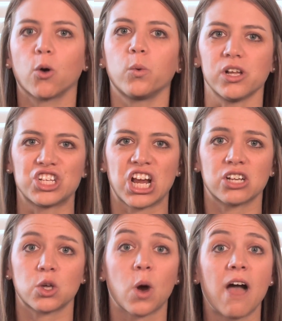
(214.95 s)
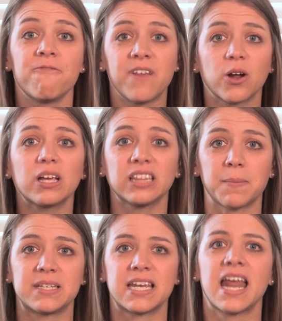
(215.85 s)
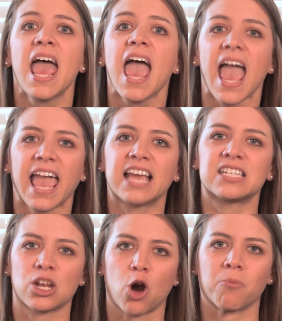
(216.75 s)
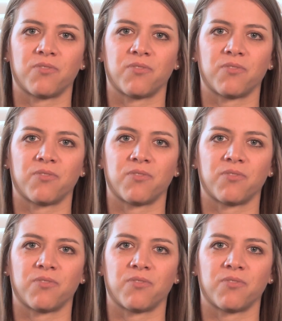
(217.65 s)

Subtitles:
wheelchairs or have very limited hand and arm